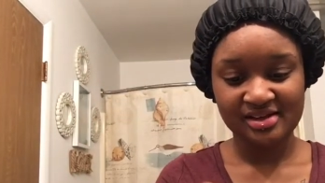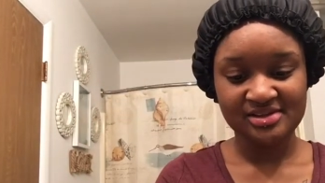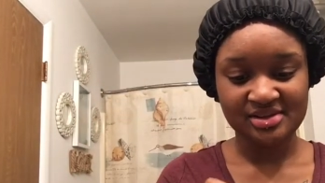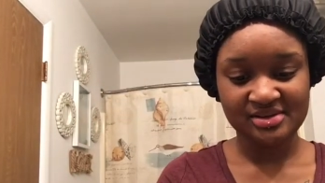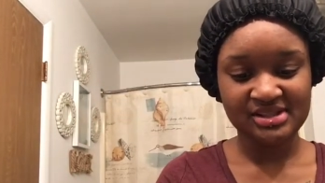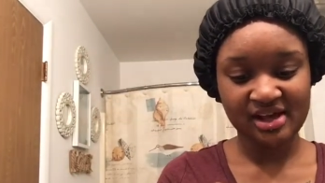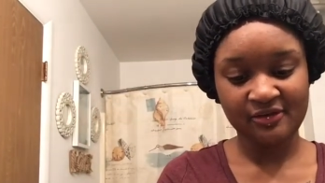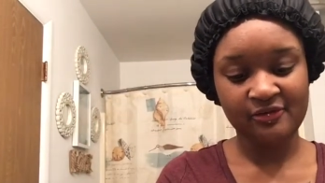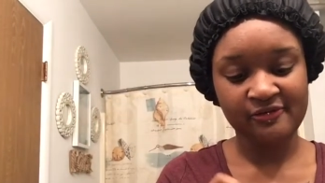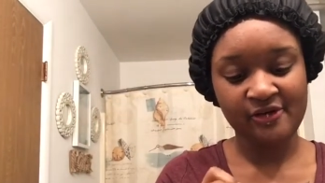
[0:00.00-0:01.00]
so it's like
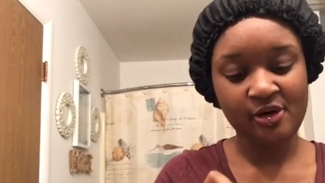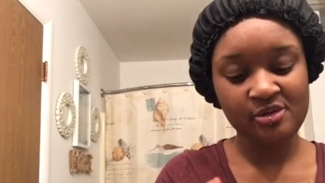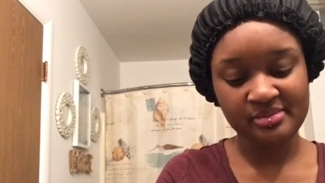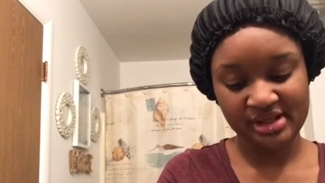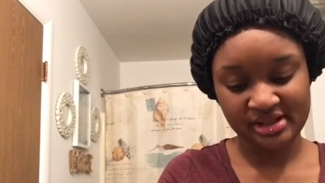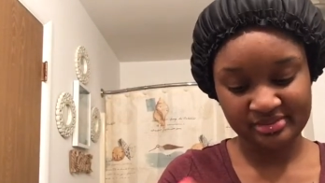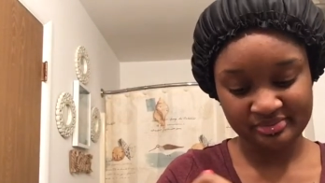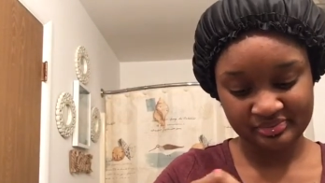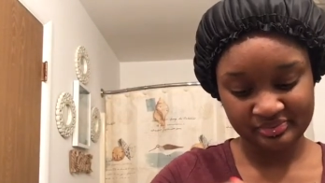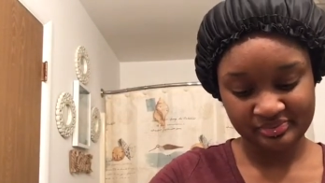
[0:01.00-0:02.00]
foamy,
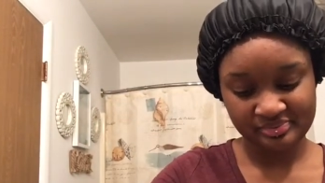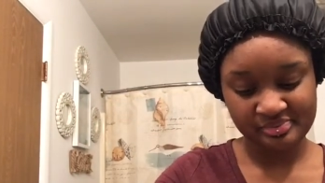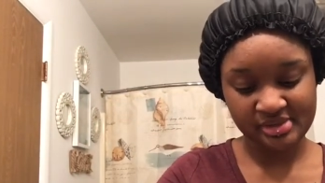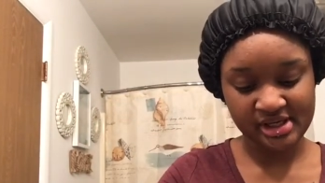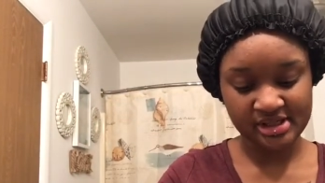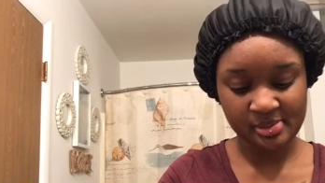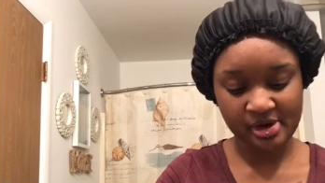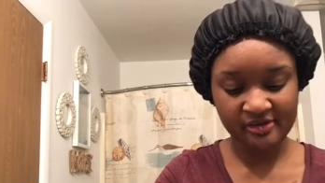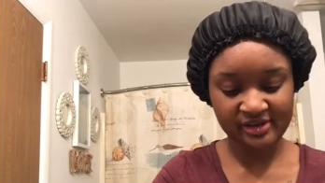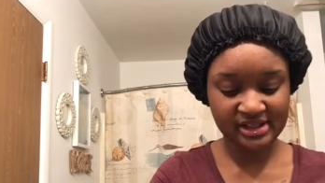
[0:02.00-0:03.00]
but the
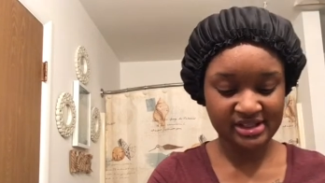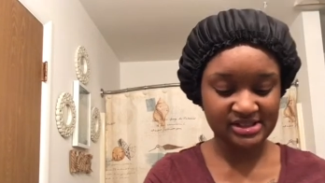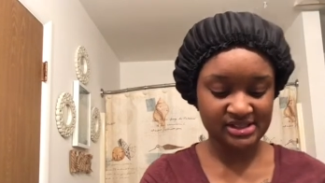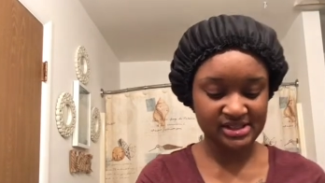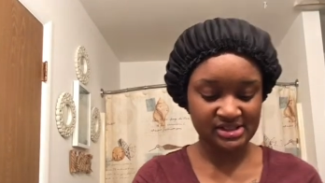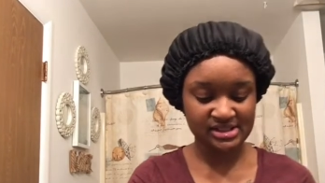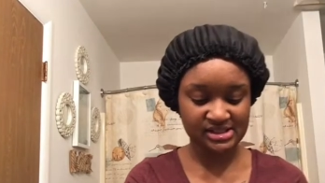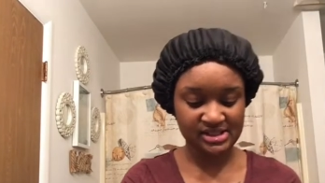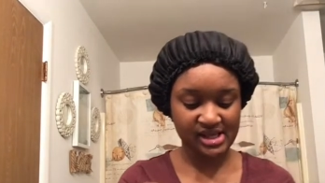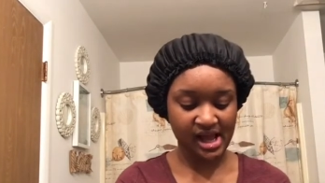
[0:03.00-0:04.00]
perfect
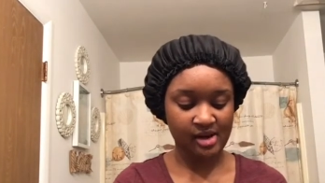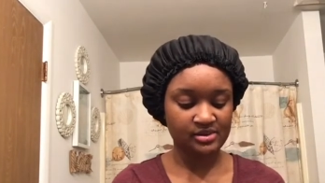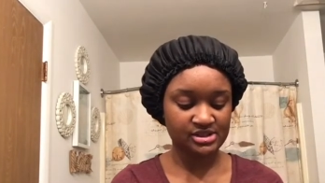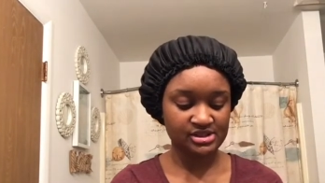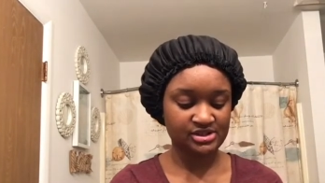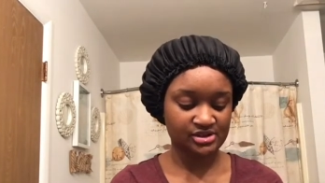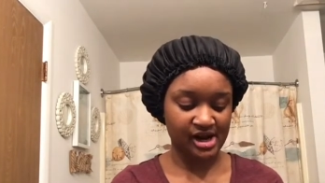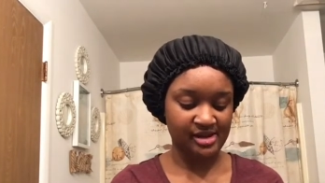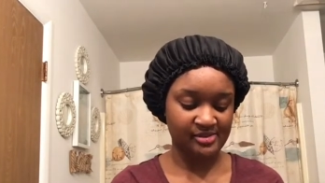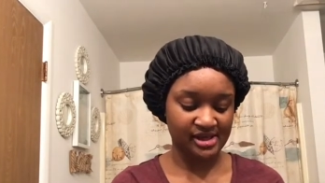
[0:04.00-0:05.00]
consistency, I would
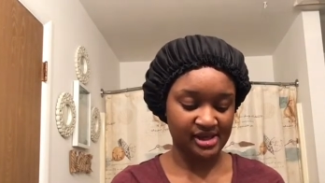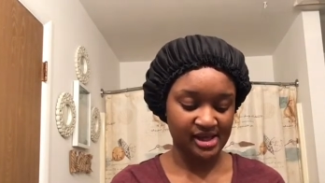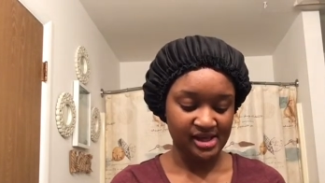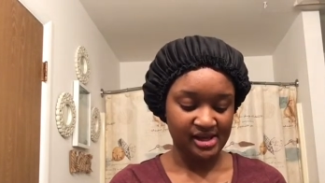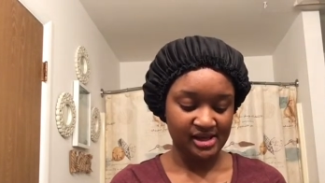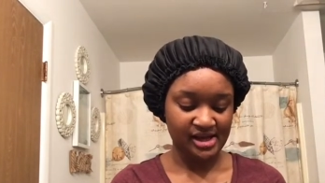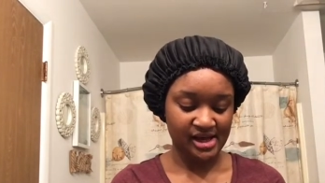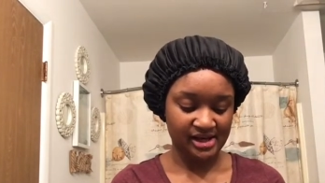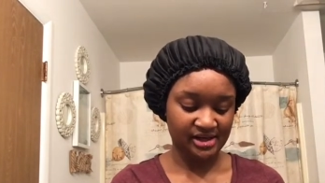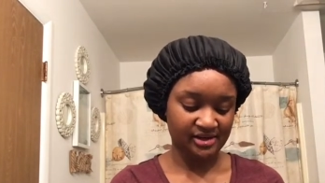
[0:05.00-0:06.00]
describe it
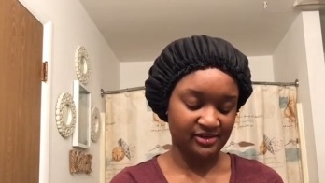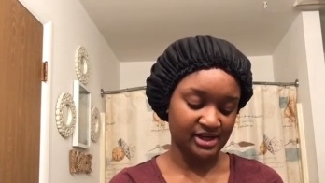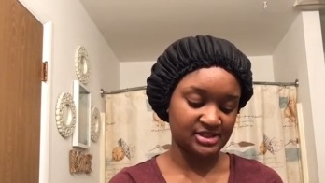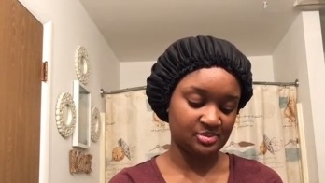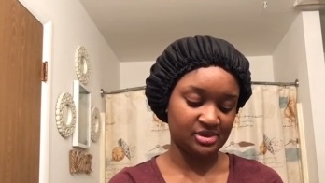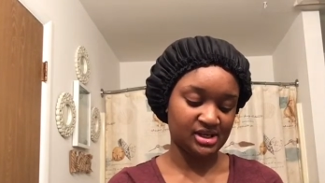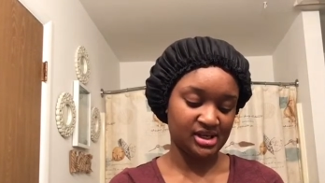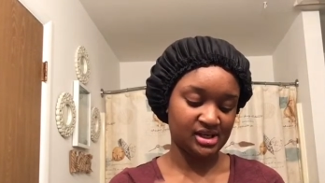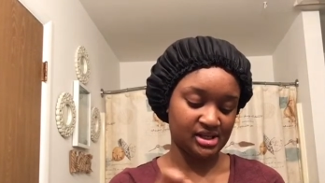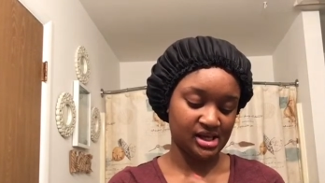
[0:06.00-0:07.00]
kind of as
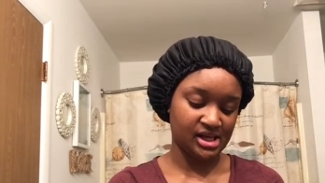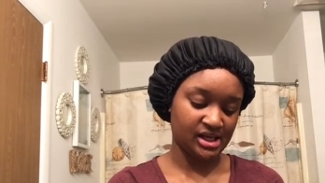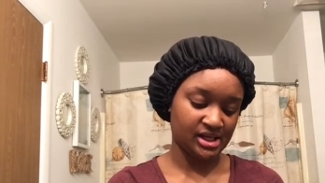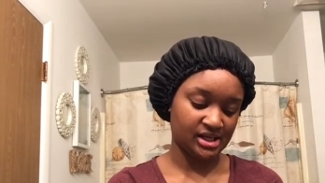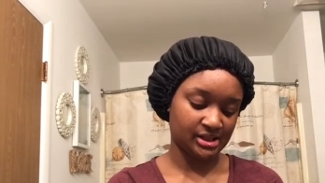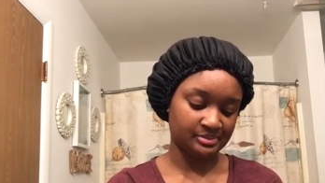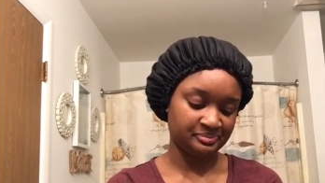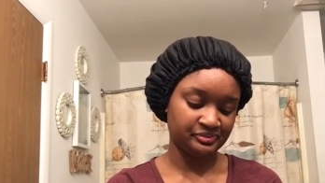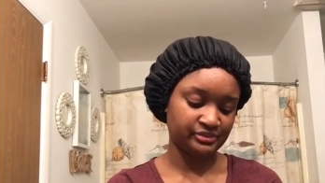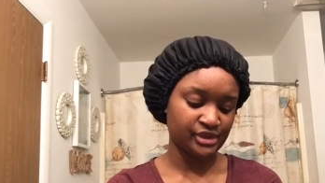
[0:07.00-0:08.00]
being like
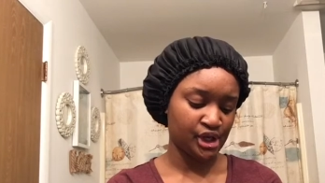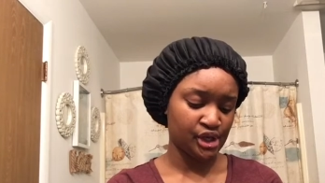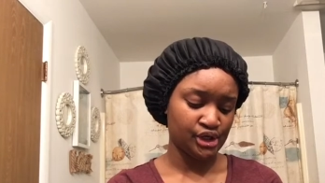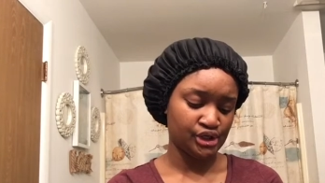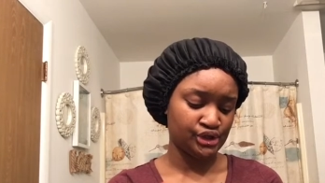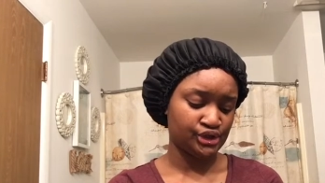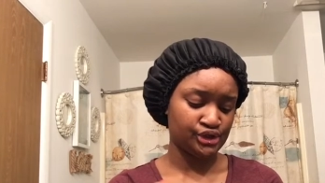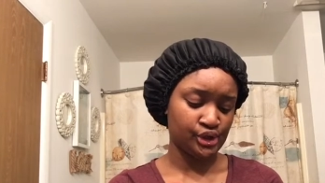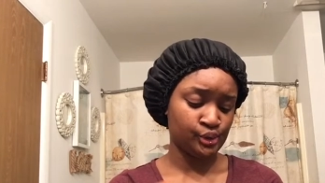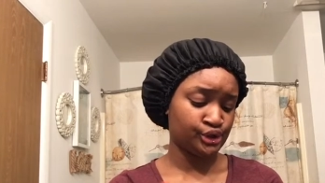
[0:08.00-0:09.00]

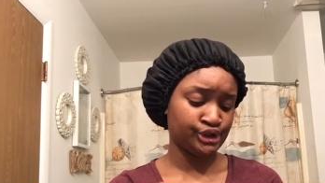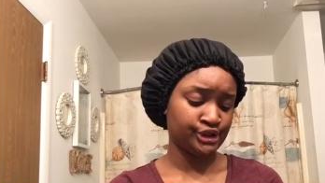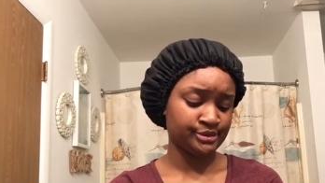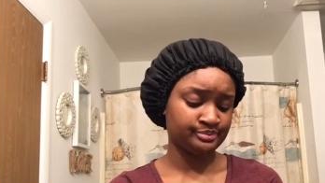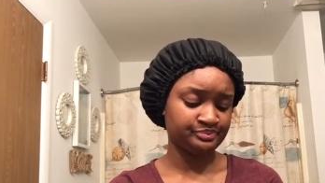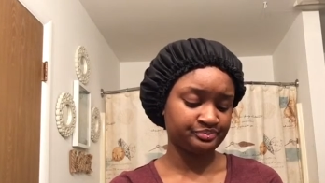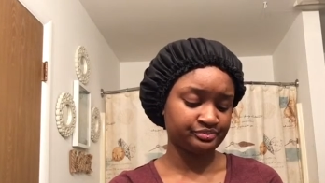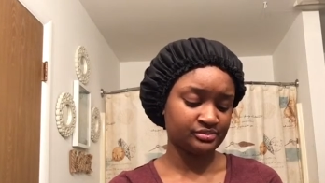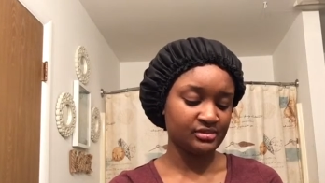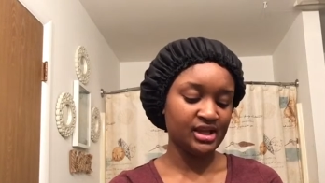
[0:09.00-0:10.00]
yogurt,
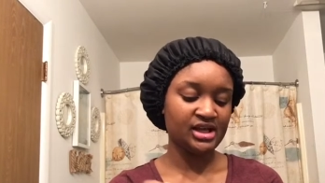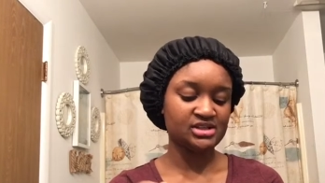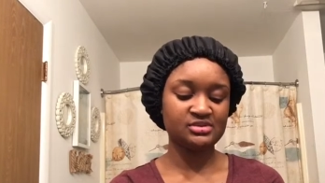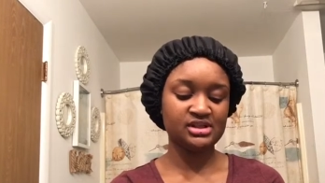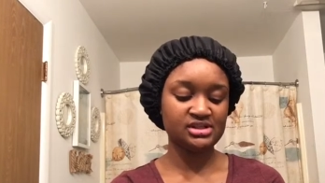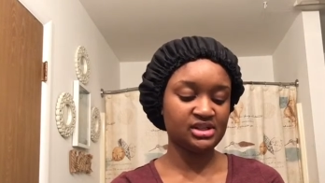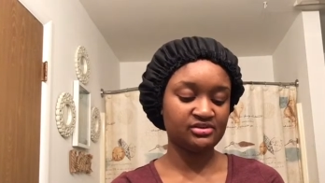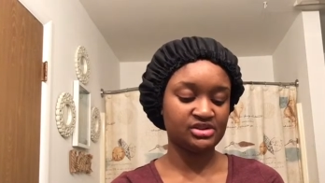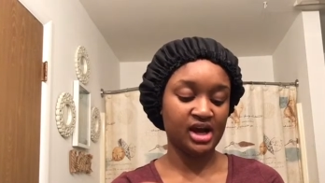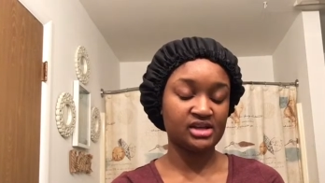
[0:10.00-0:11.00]
because when this
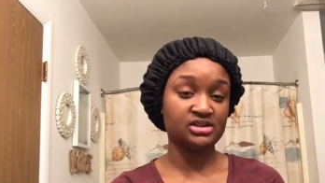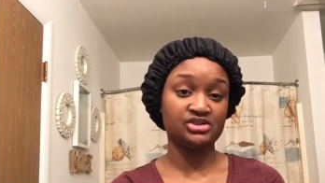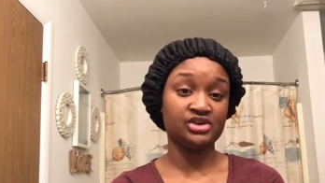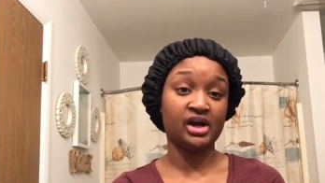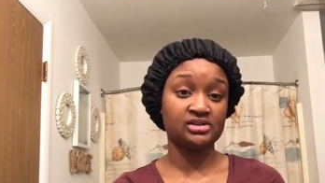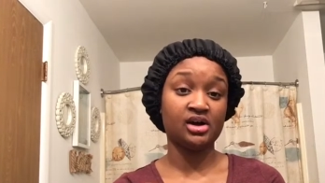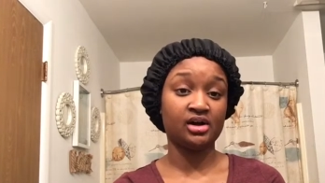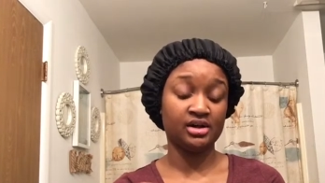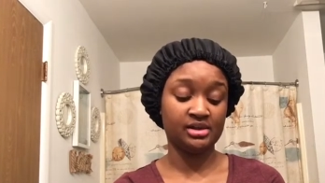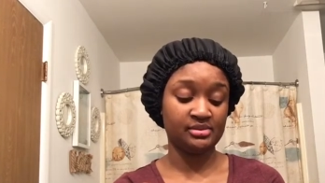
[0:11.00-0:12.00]
stuff dries, it dries
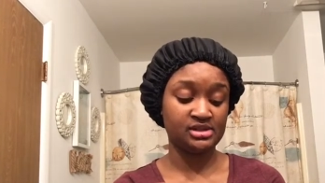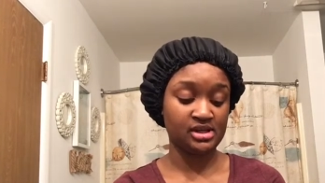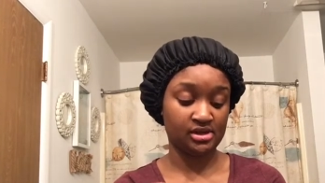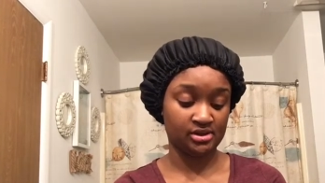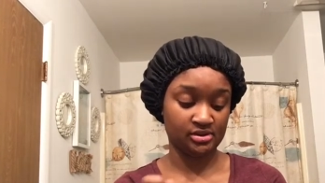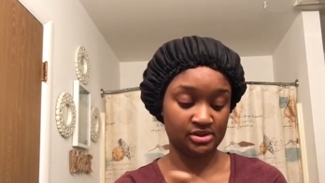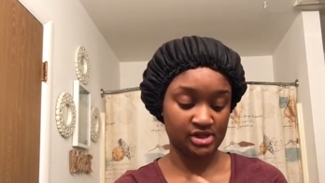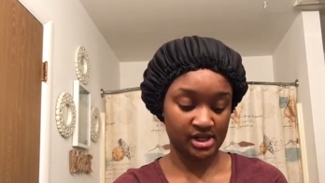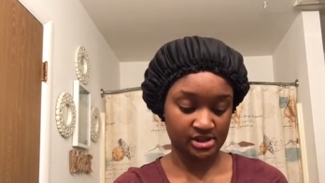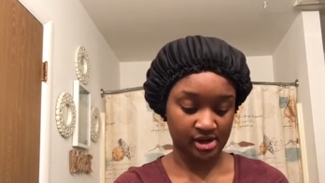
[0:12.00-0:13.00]
hard. Let me tell you, it
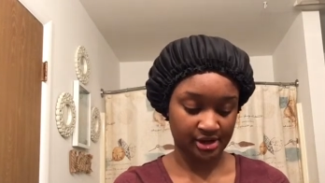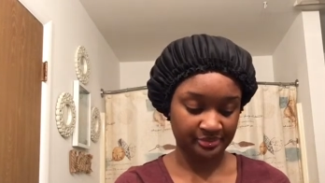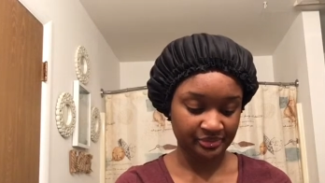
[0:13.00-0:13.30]
dries hard.